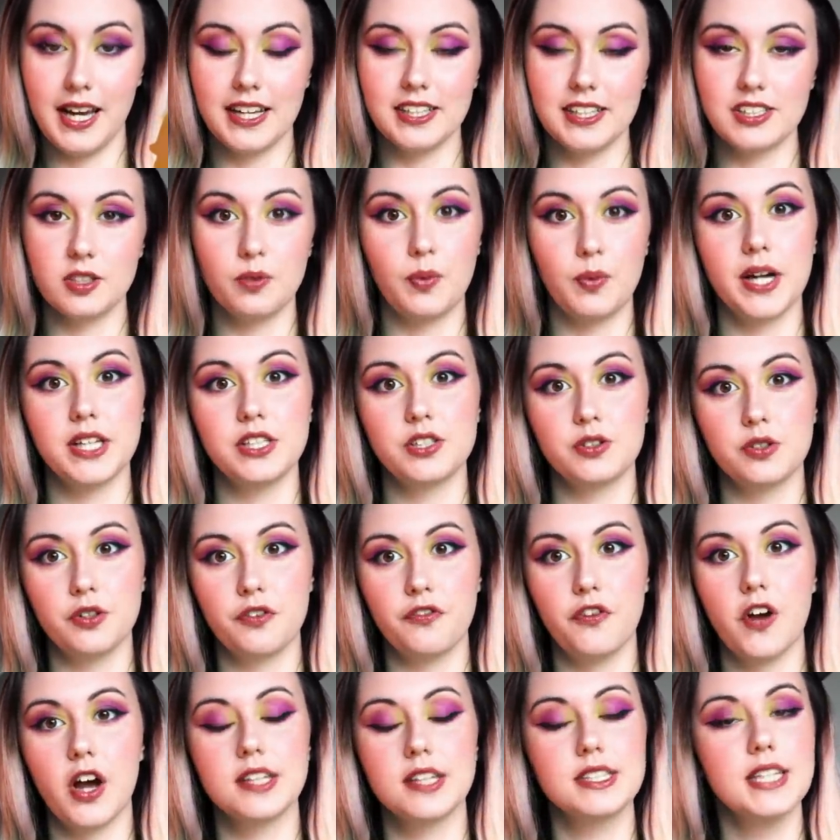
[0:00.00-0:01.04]
It's a way to
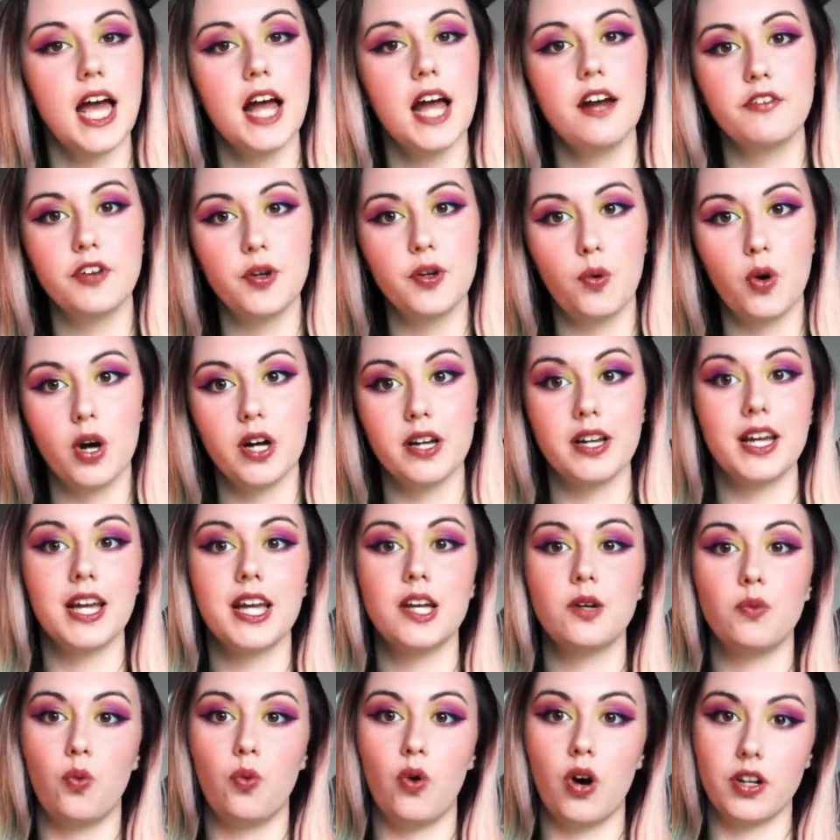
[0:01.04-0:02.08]
refer to everyone
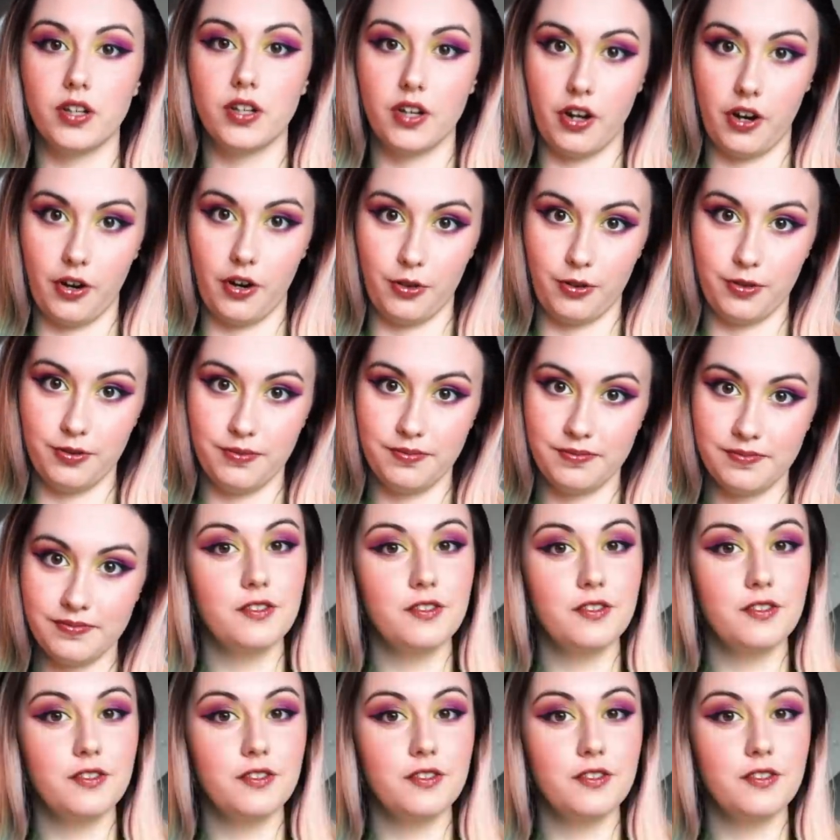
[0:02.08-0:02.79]
in one go.